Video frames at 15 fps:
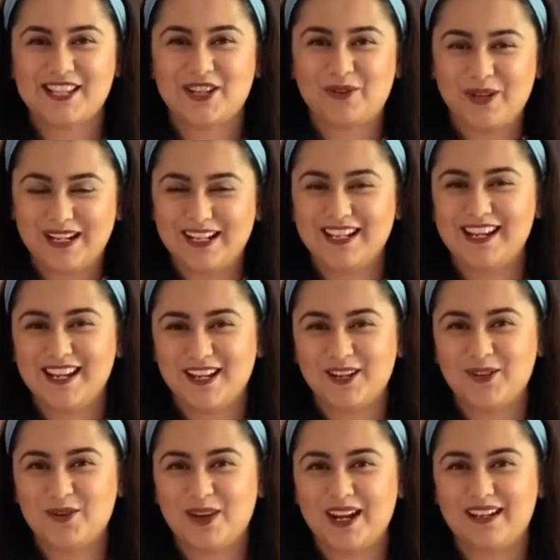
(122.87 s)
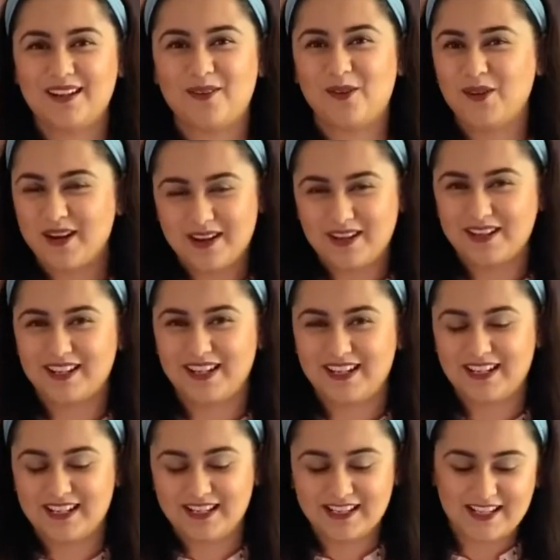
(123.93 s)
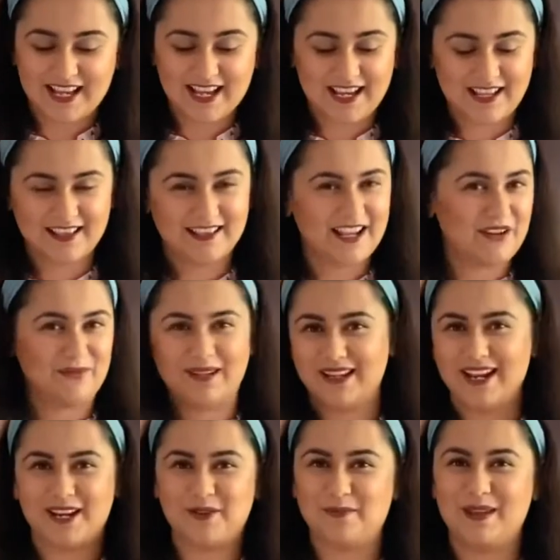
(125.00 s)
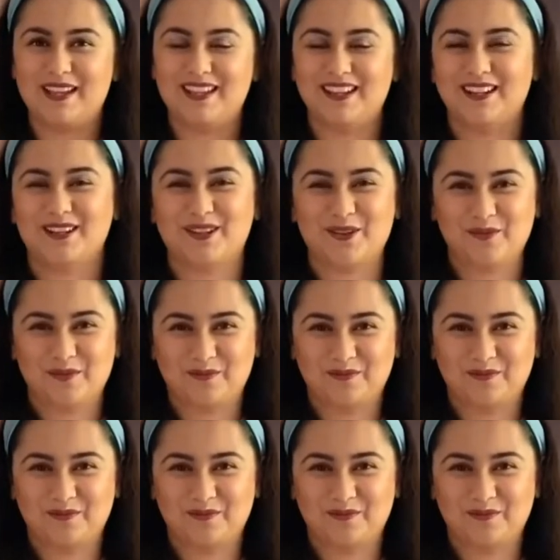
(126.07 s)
quickly take a look at all our ingredients, and then we get to making our dough.